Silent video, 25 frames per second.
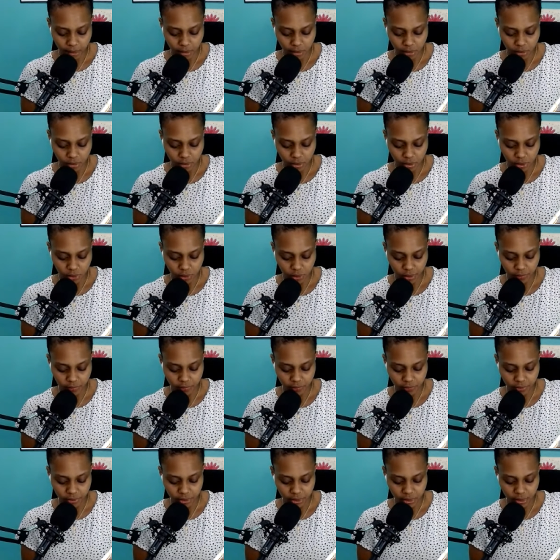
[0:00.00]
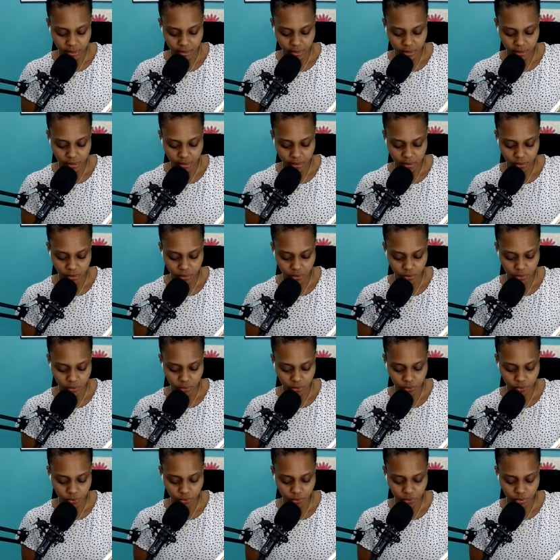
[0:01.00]
So you are free
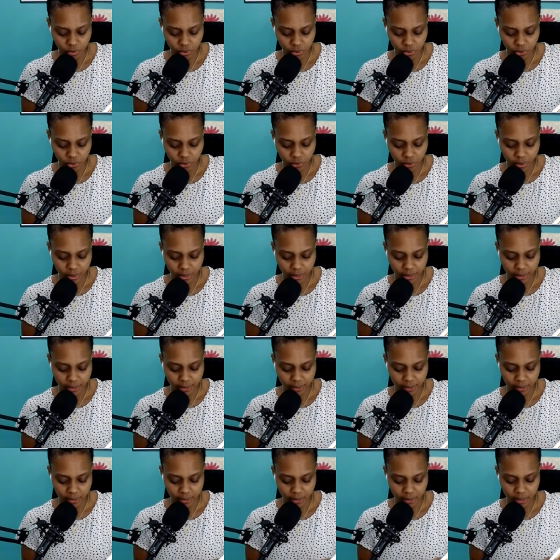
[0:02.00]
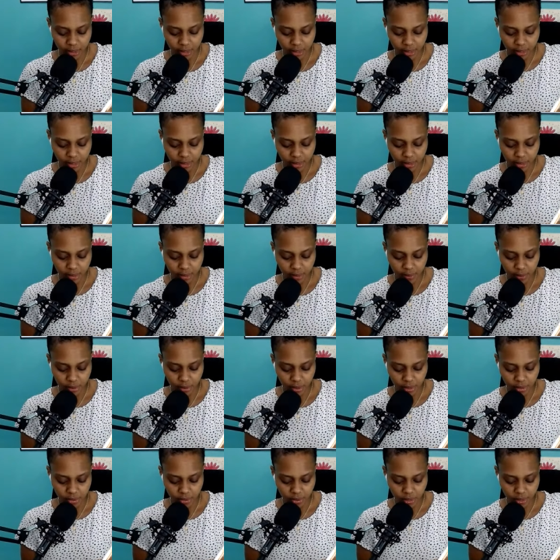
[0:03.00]
to join in
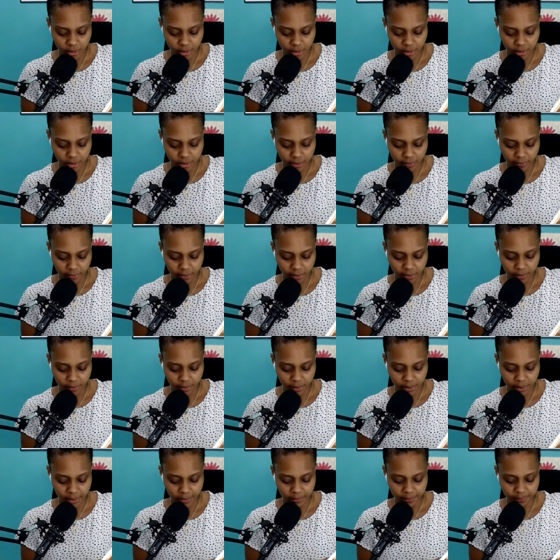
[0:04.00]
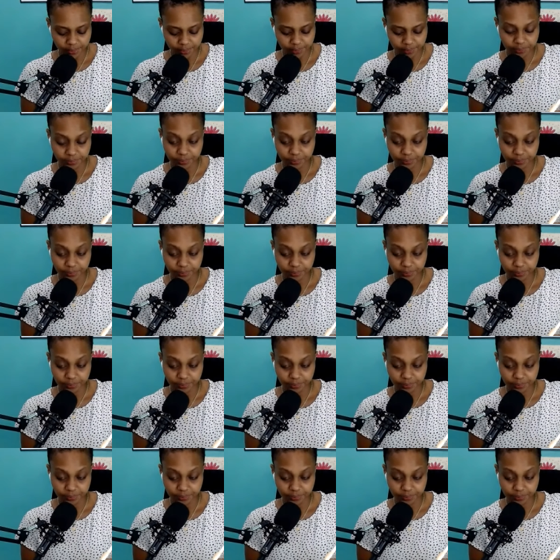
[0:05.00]
tomorrow at 7 p.m.